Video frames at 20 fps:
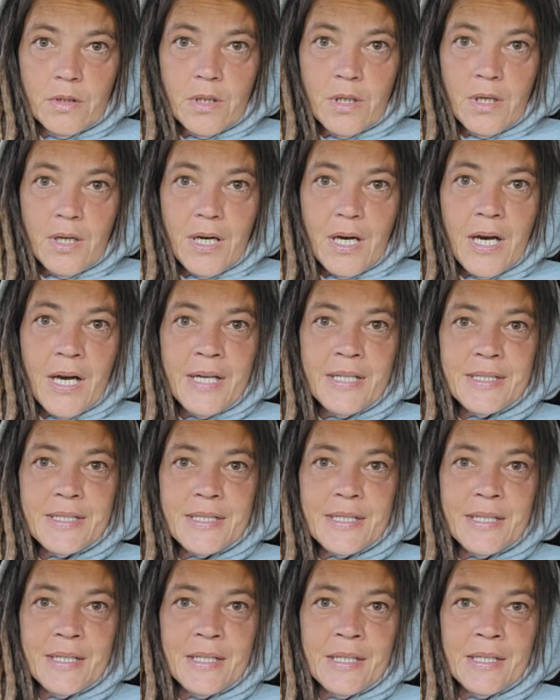hi
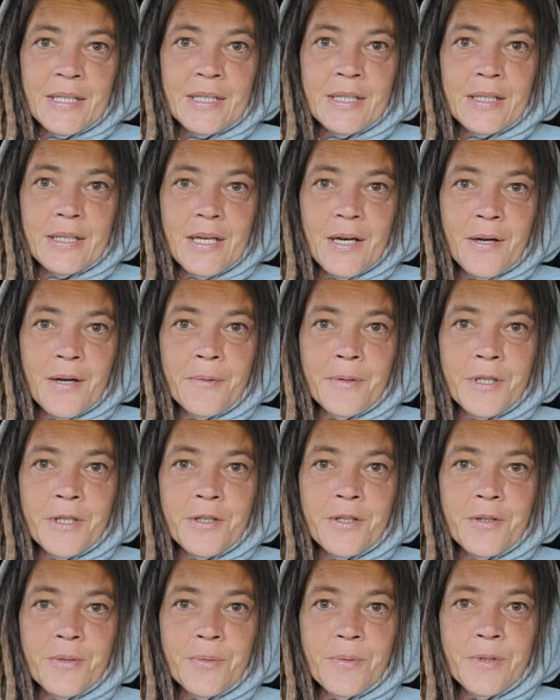Tink, how are you
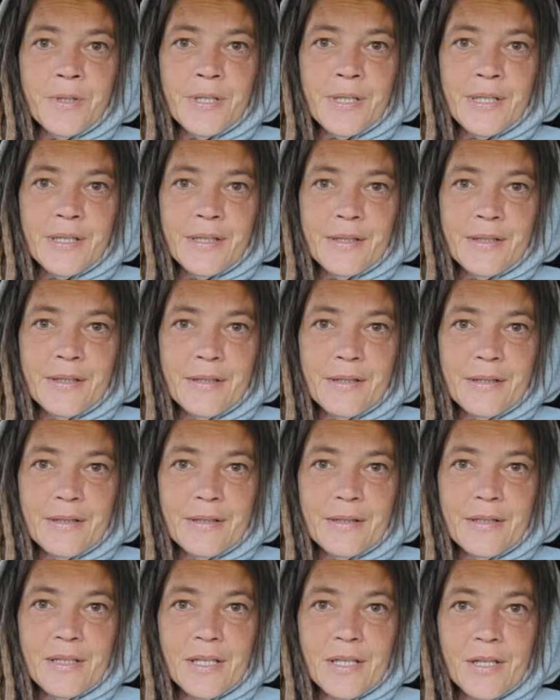doing?
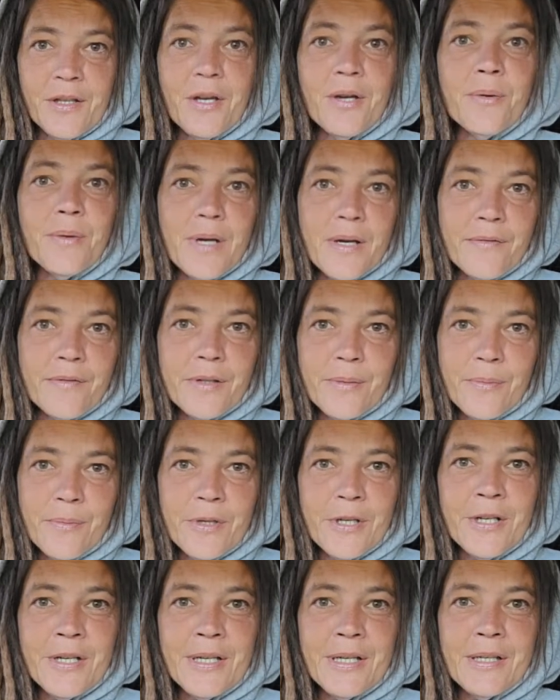Hello
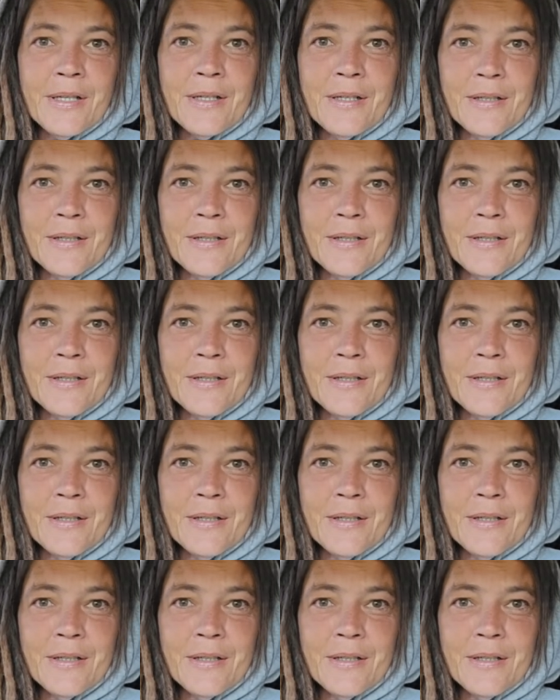everyone.